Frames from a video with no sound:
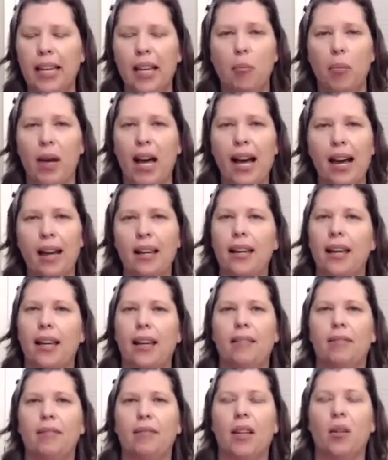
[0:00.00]
at it
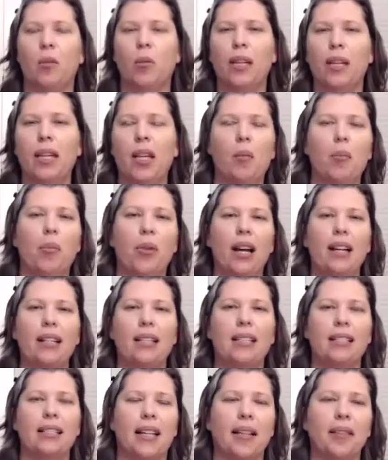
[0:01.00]
and we keep
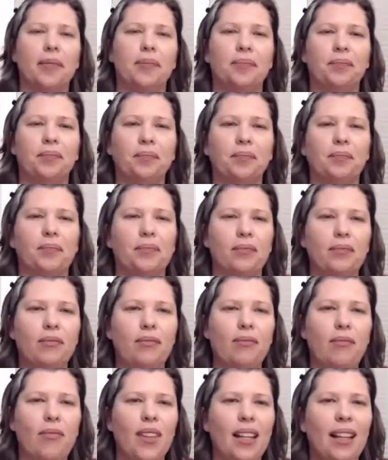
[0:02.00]
practicing.
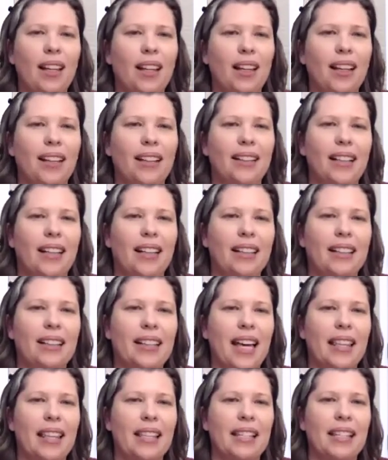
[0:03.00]
And
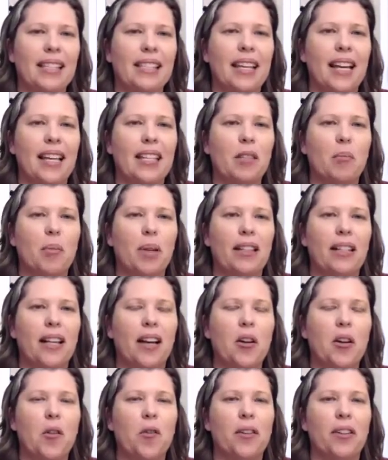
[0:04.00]
Kathy says, yes, but
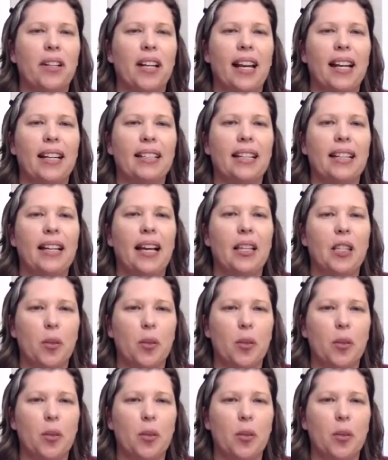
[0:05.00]
not overnight. It's a